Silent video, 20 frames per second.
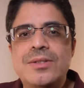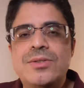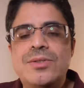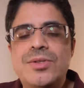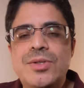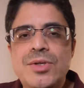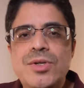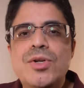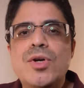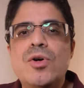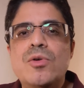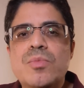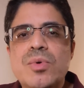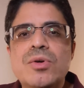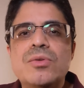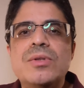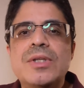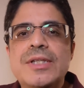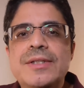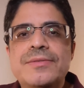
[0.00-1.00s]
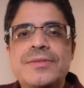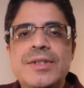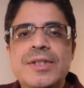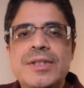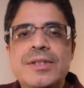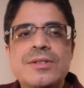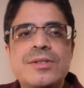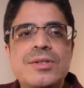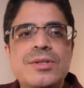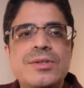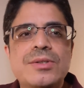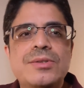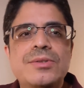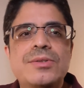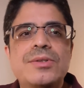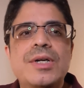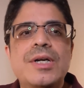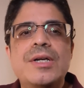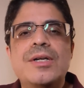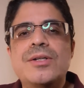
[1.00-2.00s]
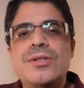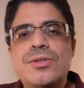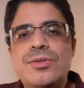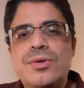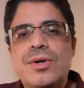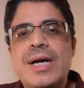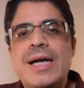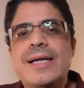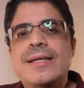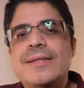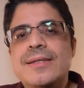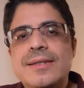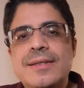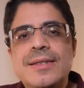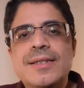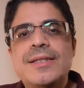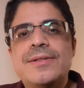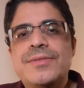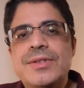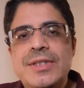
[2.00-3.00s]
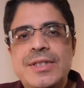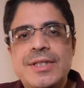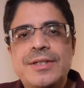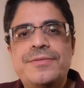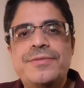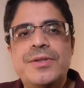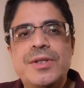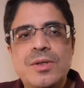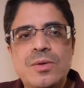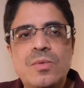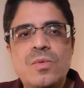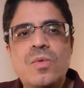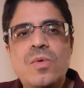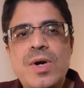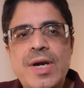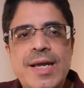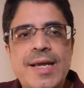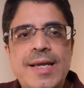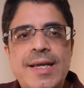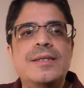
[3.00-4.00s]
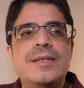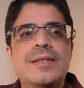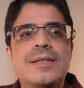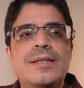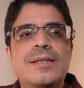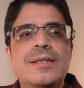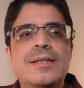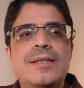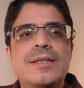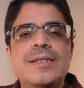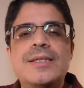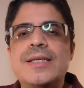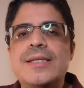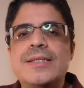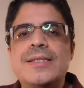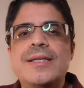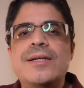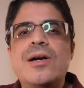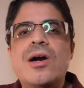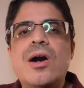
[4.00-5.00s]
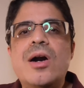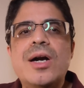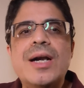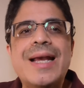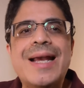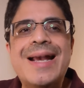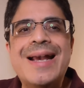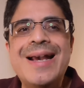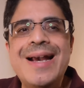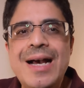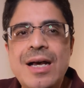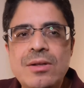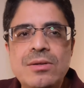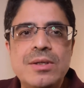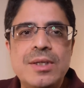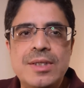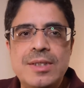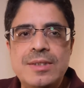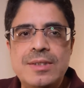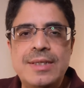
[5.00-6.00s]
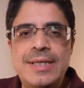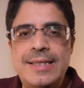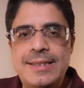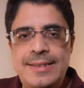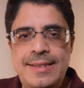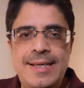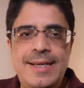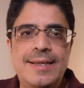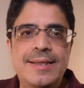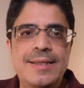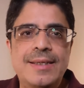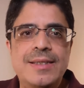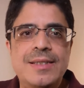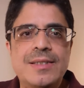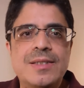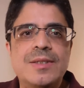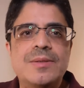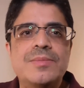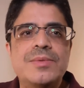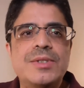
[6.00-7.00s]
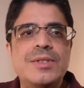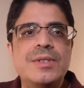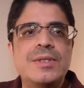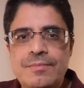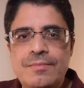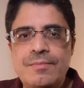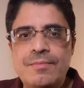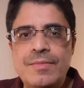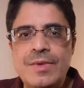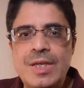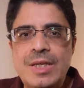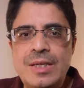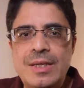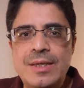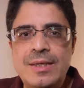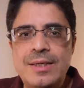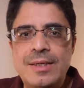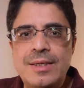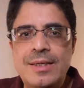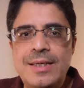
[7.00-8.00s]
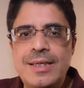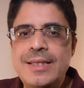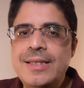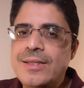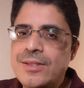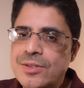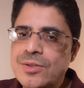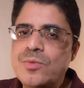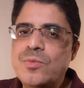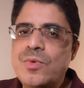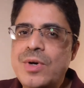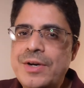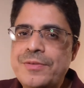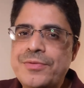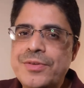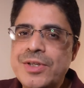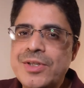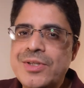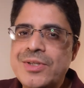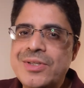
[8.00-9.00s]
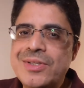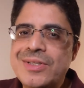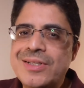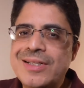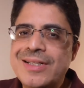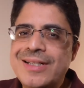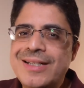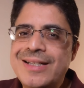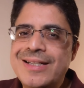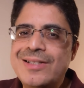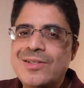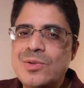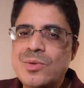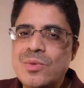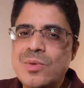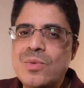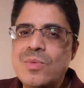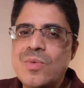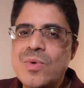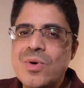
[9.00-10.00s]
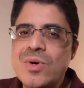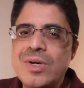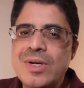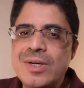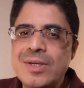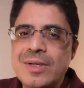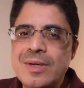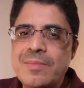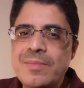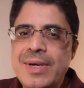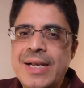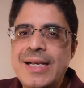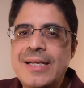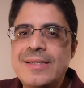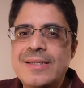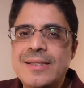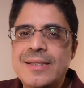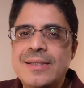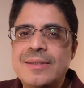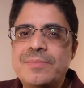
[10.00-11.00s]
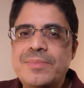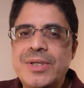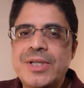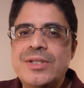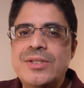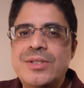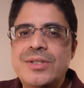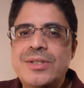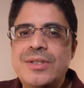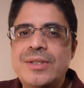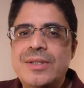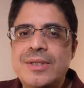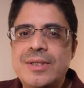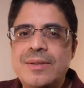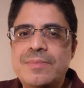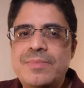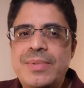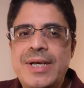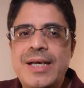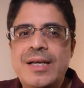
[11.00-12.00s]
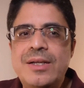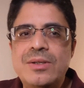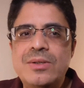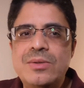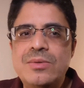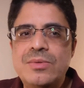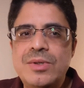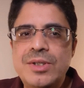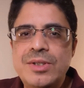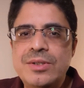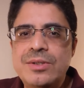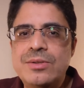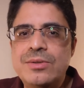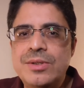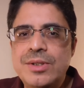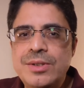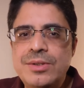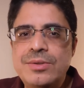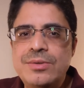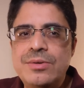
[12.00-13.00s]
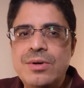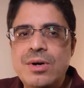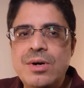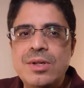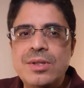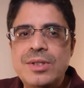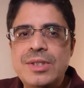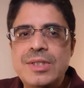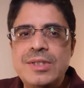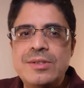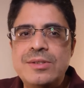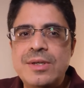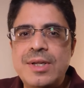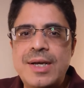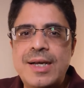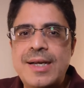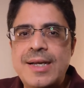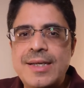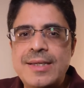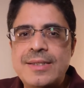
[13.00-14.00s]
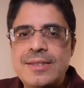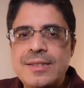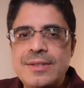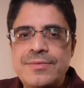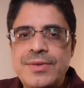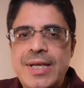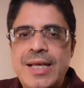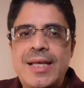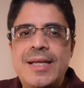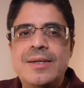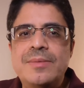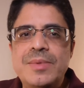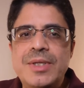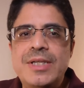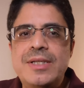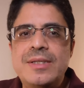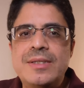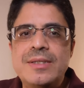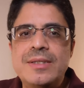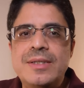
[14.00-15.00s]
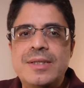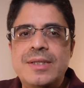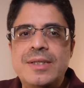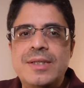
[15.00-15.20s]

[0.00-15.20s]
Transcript: to noble living, to trying to live a different way. He says there are countless antagonisms and there's a reference again to a war. Imagine, picture a battle where you're going through all these lines of enemies,